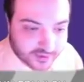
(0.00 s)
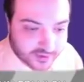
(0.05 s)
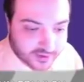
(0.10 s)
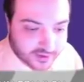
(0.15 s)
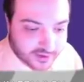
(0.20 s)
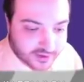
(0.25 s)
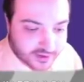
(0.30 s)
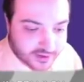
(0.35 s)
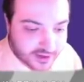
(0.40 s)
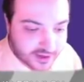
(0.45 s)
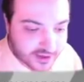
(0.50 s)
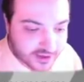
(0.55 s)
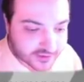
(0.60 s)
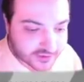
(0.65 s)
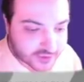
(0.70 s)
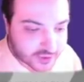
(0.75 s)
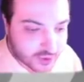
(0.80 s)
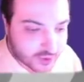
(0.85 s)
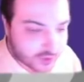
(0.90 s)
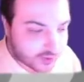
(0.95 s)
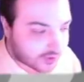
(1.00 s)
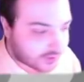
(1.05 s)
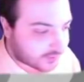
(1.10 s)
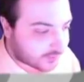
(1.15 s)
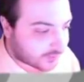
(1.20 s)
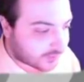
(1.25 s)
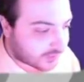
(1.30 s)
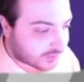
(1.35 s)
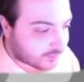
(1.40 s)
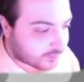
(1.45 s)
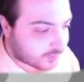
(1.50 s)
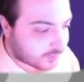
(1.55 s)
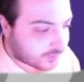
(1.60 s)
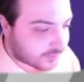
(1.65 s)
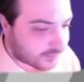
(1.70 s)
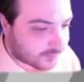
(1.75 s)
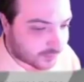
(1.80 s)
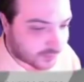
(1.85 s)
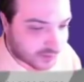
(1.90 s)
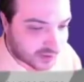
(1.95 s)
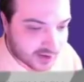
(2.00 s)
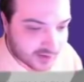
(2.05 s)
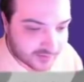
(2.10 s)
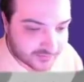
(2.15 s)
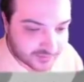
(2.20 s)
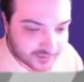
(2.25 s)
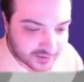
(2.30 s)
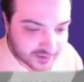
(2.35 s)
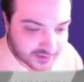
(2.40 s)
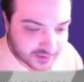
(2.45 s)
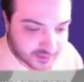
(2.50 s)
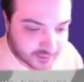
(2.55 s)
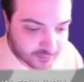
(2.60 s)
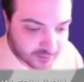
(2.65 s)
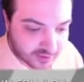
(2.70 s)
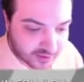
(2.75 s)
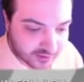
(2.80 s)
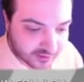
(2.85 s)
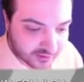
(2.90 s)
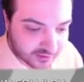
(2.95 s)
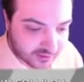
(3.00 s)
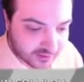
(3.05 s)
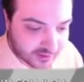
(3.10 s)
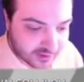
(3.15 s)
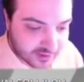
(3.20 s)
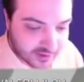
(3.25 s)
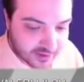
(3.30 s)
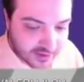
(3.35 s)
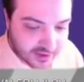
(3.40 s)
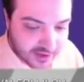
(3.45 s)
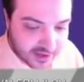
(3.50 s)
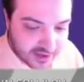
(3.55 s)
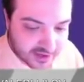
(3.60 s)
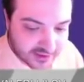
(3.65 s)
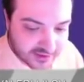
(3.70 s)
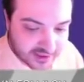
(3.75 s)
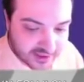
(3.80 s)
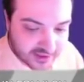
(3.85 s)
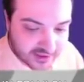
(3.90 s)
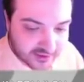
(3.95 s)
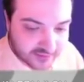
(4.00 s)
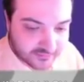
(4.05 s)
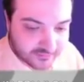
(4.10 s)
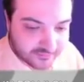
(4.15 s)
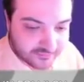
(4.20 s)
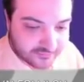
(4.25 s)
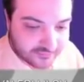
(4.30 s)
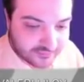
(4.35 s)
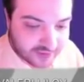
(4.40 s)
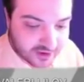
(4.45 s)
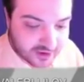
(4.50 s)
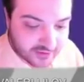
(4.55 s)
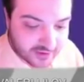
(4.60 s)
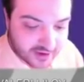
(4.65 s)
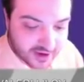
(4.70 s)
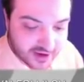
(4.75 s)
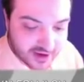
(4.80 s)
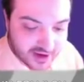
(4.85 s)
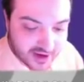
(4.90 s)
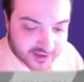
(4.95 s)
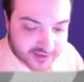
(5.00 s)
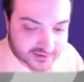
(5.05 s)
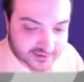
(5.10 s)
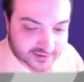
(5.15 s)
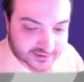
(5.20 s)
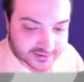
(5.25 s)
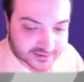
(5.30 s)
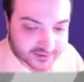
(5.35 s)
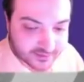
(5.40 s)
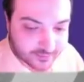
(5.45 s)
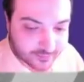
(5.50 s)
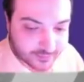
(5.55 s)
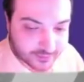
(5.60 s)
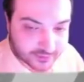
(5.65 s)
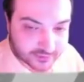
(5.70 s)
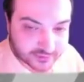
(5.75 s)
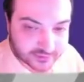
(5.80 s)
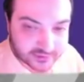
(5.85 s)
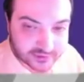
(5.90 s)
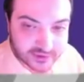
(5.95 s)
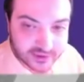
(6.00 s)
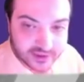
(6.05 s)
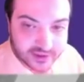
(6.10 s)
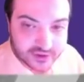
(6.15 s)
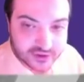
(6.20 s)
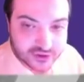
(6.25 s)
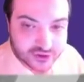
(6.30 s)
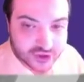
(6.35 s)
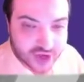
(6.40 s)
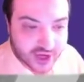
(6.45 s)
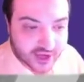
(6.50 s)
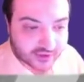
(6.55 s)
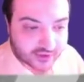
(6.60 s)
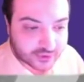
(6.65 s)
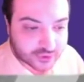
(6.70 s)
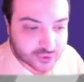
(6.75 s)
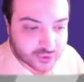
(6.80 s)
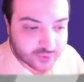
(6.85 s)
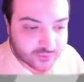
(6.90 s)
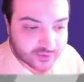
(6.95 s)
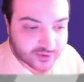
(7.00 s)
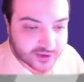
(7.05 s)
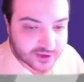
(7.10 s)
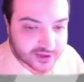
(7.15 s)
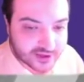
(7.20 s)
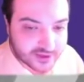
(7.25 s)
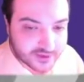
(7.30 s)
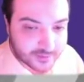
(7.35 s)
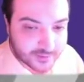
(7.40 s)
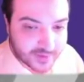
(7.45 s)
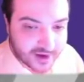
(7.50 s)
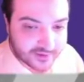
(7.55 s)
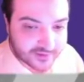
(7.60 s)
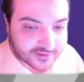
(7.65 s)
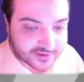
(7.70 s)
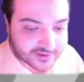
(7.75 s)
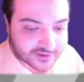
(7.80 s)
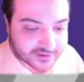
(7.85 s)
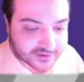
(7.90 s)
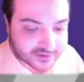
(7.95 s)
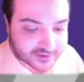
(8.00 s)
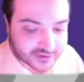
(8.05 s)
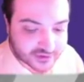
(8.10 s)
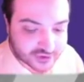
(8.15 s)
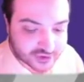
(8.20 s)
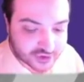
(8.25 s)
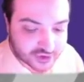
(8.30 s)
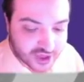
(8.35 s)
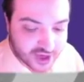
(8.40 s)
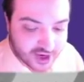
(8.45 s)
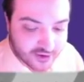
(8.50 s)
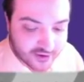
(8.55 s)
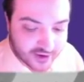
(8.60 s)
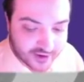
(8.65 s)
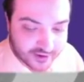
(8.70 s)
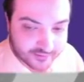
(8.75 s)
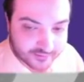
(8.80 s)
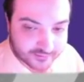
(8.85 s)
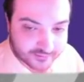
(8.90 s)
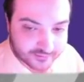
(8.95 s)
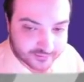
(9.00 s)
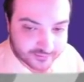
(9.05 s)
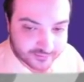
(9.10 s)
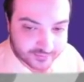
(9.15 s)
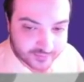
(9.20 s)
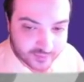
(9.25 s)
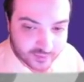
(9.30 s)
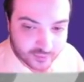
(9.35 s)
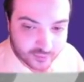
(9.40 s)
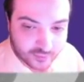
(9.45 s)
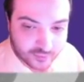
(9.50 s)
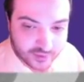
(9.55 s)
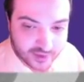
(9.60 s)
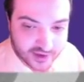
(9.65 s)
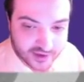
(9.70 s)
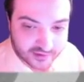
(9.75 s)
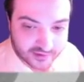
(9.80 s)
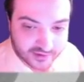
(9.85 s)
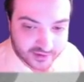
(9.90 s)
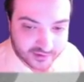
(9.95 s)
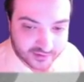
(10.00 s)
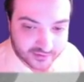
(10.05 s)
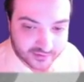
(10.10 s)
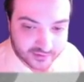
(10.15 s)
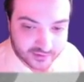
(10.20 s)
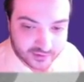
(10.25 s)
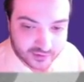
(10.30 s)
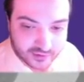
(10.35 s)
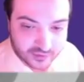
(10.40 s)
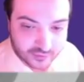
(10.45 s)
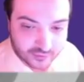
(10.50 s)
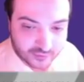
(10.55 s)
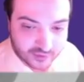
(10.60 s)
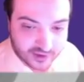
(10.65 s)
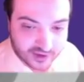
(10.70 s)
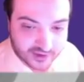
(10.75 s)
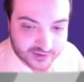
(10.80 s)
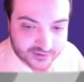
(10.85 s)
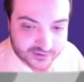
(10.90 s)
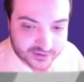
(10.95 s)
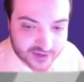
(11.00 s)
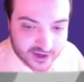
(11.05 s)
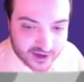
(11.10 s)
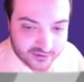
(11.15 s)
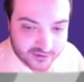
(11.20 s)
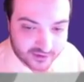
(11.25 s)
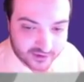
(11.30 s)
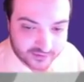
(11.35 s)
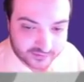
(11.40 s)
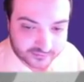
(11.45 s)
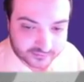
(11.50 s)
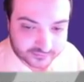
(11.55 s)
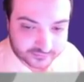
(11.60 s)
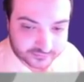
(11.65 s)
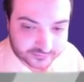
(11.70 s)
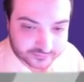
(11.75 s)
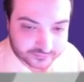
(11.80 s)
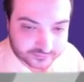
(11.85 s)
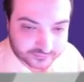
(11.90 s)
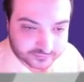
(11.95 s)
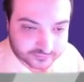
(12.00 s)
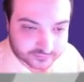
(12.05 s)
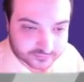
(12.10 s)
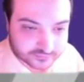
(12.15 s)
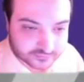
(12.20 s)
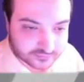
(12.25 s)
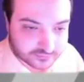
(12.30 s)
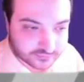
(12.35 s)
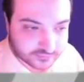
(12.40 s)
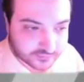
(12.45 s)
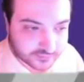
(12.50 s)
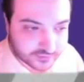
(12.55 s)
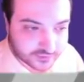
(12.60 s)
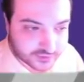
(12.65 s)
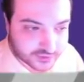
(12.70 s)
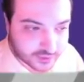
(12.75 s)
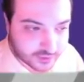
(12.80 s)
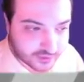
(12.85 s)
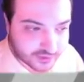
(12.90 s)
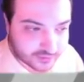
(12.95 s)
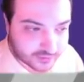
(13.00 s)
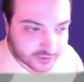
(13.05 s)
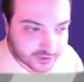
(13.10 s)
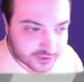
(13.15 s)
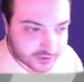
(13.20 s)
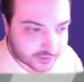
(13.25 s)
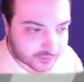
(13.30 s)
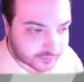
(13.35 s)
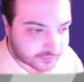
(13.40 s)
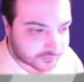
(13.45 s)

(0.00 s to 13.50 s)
He is going for the move of rook after the d1, intending very nice and simple challenge over the d5. This is scary, really, really scary. So what do we do?